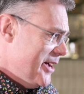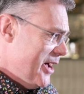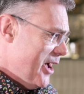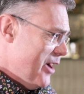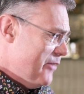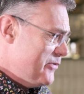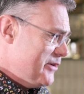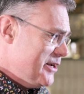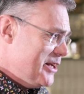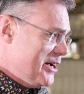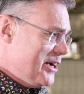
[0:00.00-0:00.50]

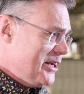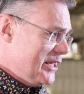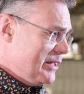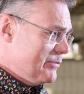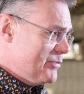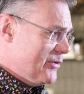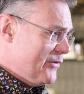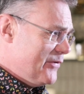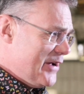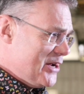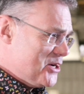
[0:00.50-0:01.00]
of learning
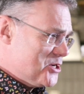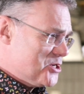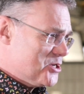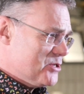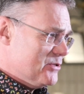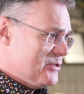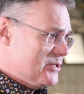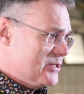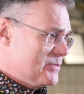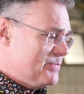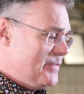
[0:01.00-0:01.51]

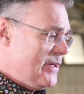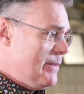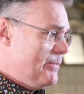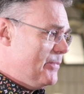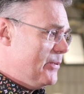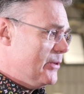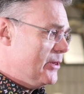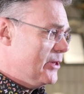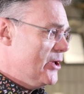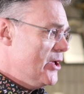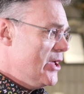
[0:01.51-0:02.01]
professionals,
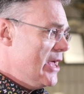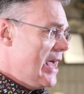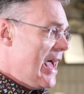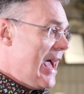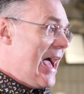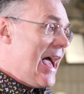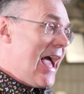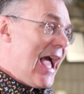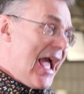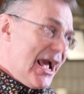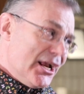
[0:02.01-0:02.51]
people
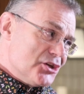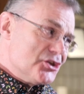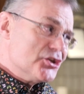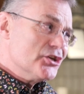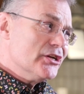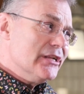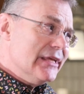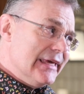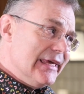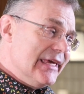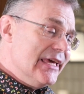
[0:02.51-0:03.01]

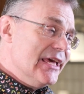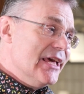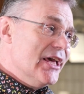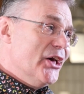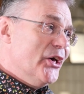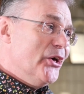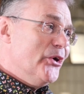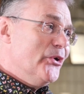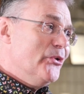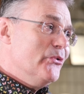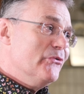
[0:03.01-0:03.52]
actually
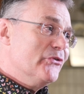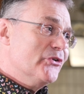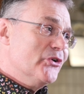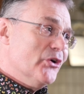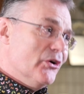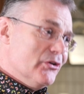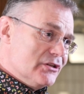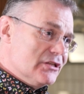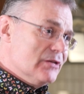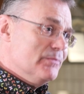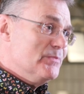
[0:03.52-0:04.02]
who
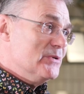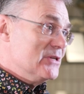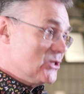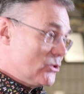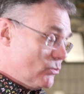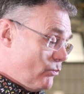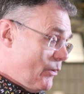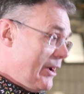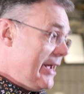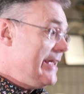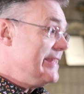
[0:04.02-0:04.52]
got to
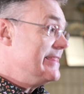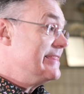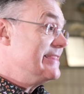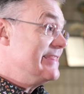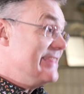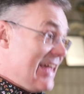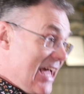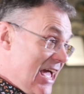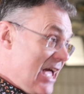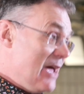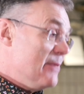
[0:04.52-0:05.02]
persuade
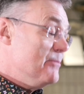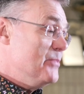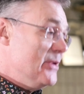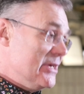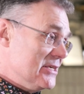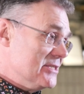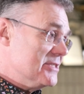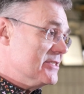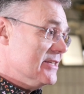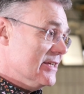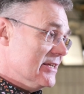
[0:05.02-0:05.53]
their
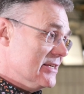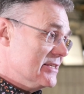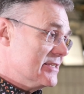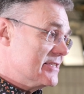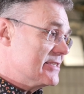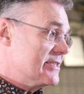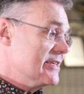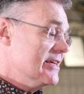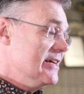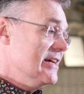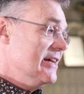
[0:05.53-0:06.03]

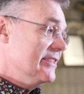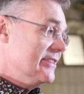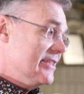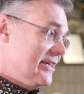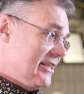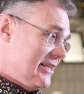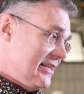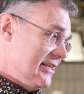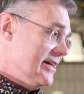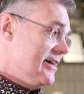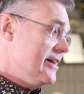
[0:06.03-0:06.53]
business
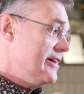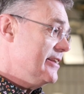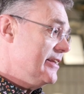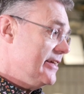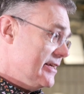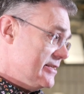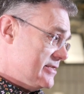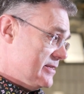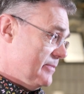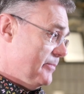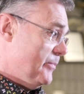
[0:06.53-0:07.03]
that
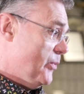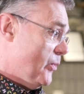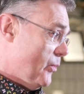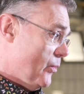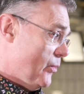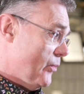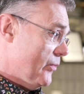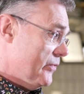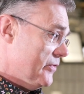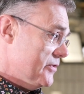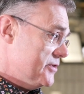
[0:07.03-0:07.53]
learning is
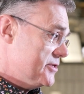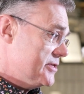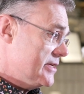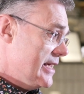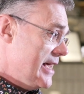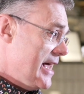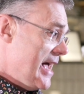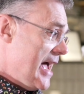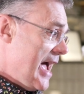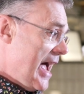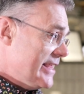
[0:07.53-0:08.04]
important.
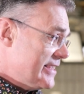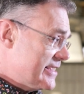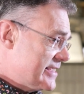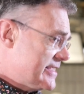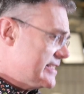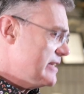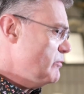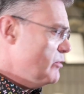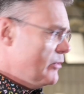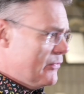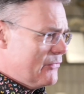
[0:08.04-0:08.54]
And
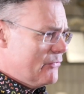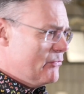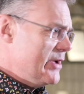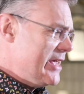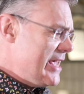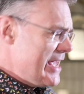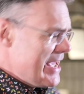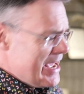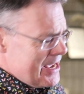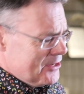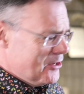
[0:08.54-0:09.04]
so often we
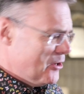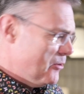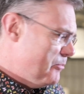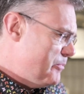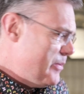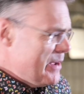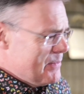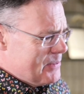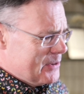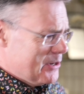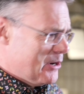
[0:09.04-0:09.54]
hear,
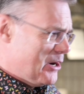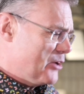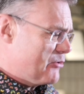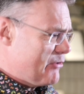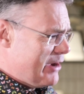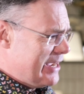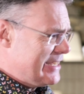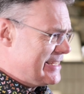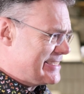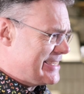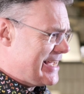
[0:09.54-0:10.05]
people are our
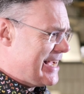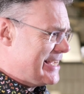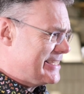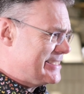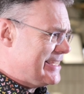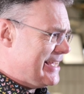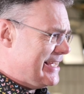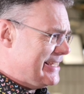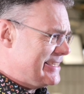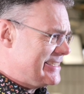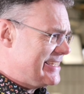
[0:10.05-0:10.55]
greatest
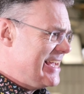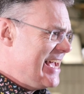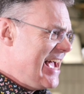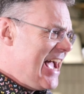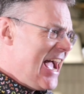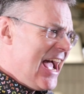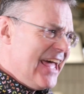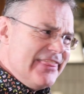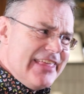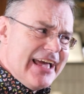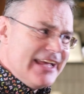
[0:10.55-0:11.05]
asset,
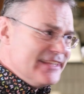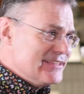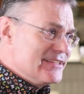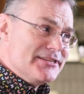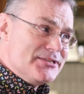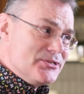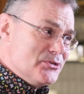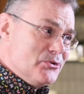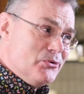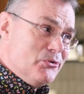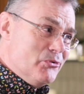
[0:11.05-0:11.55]
and that
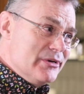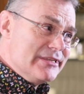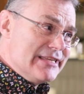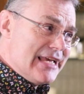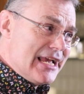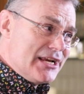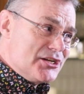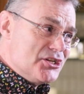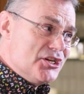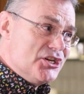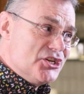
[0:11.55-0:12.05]
doesn't always
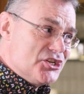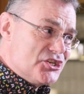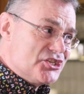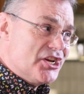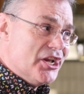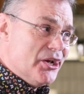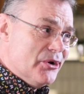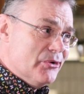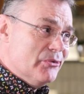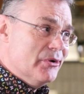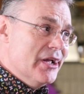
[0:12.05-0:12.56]
actually
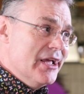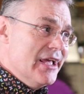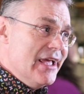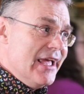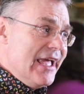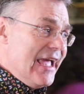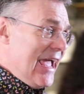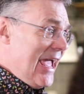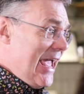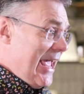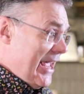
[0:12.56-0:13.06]
show
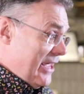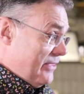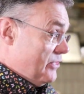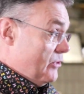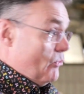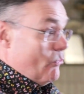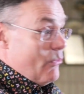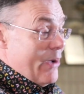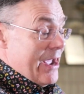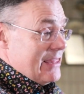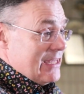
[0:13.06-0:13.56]
in
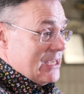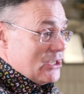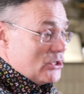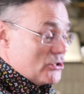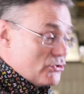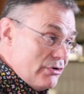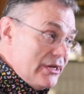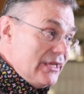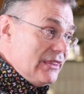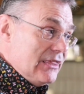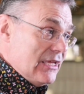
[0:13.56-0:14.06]
the way they
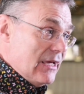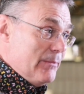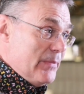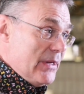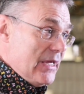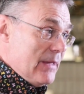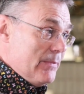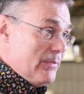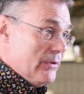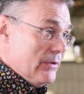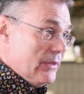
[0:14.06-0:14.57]
treat their
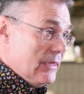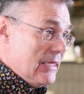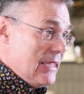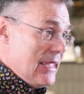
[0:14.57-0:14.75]
people.